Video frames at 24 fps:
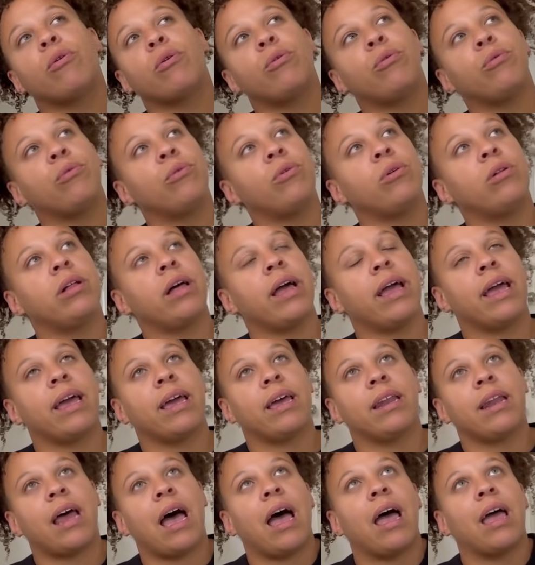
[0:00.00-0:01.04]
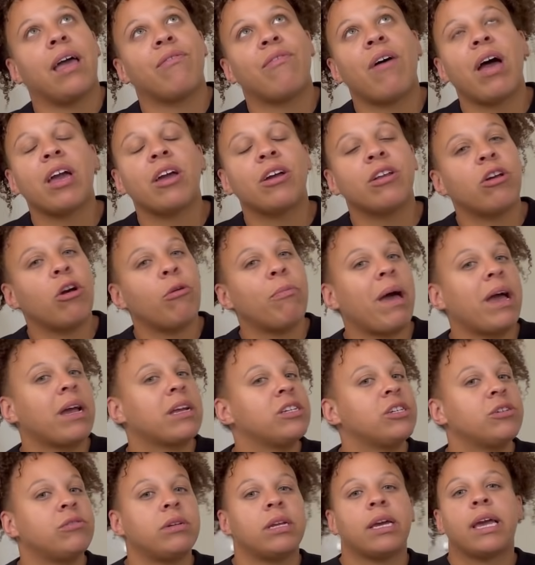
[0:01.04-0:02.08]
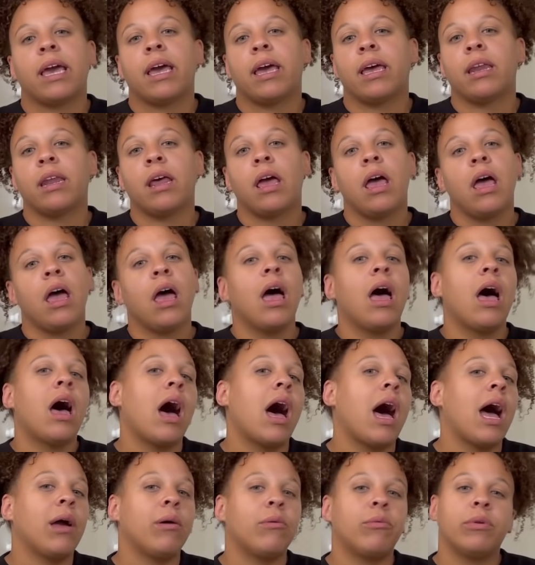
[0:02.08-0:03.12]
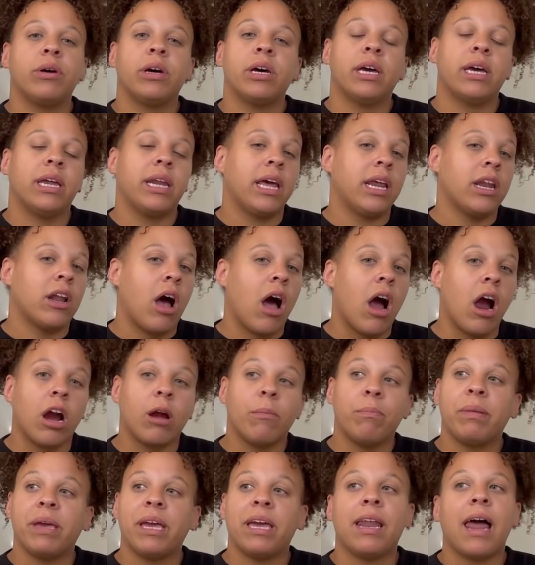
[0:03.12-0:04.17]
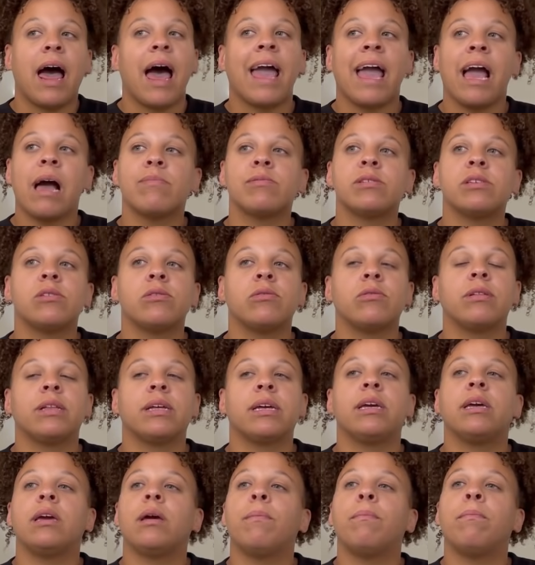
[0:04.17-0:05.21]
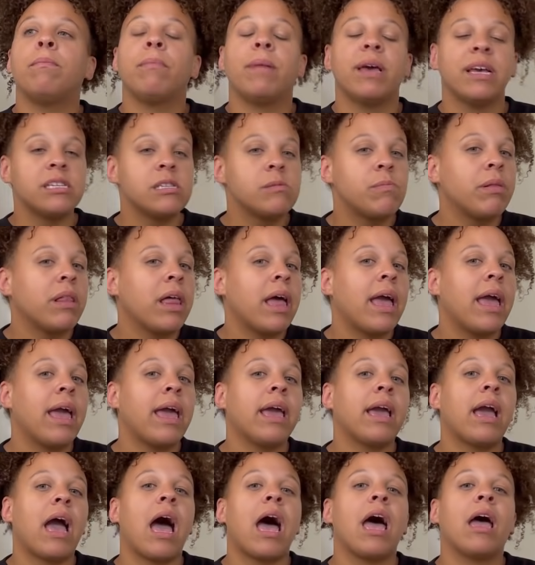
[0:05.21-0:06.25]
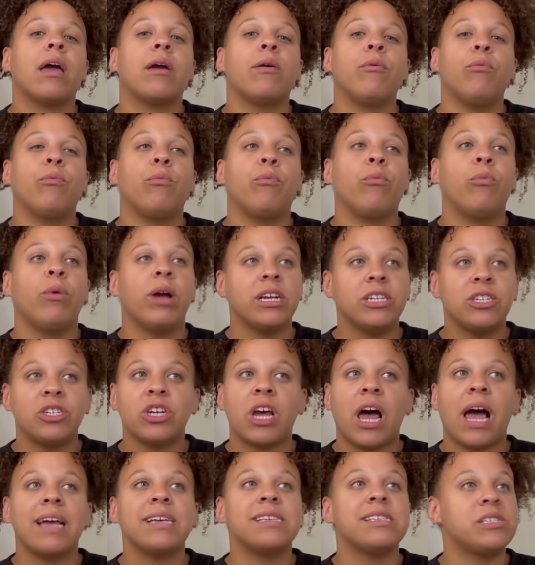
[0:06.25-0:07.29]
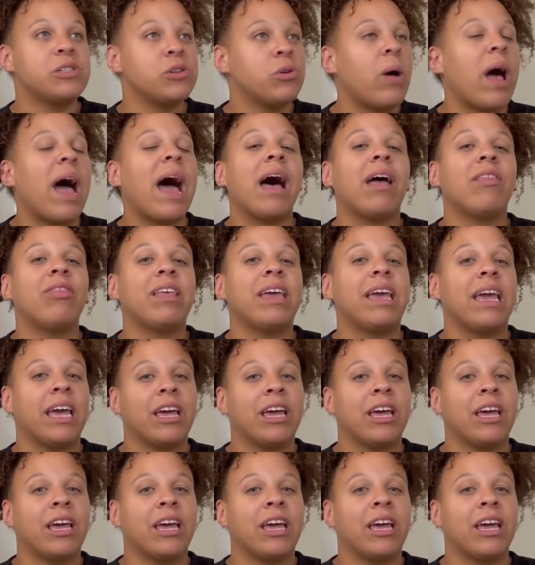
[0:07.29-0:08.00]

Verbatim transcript: cool. And if I could go back and do it again, I would in a heartbeat. I absolutely miss playing. I wish I still had the